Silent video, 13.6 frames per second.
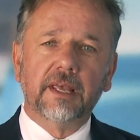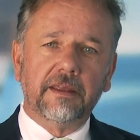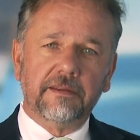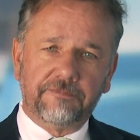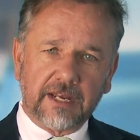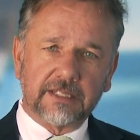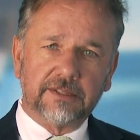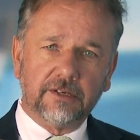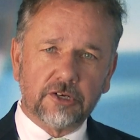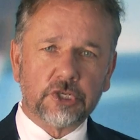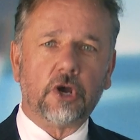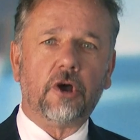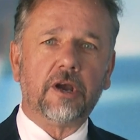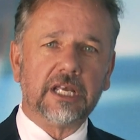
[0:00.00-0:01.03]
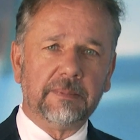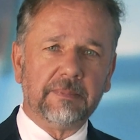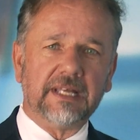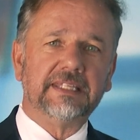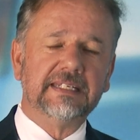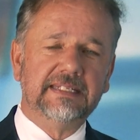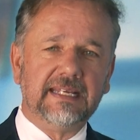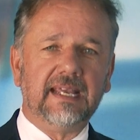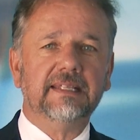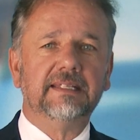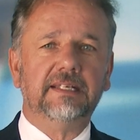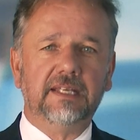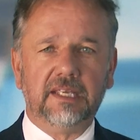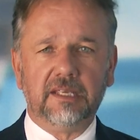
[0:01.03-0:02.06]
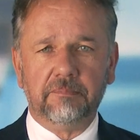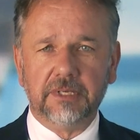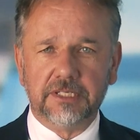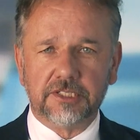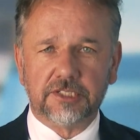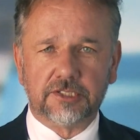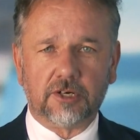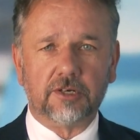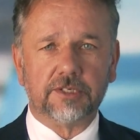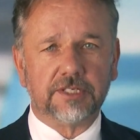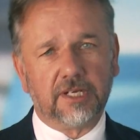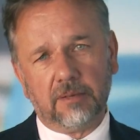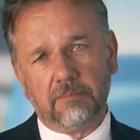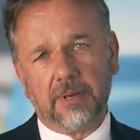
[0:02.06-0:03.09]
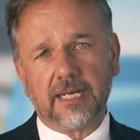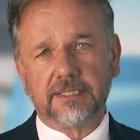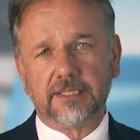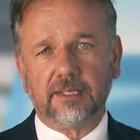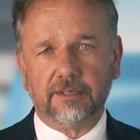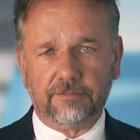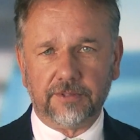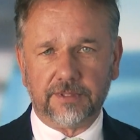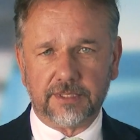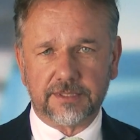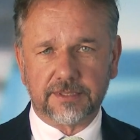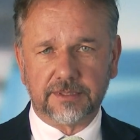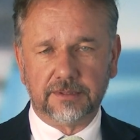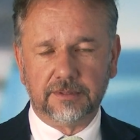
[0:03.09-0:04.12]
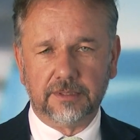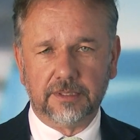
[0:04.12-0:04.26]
In fact, they're talking about the day that he can be discharged and come back to live with us.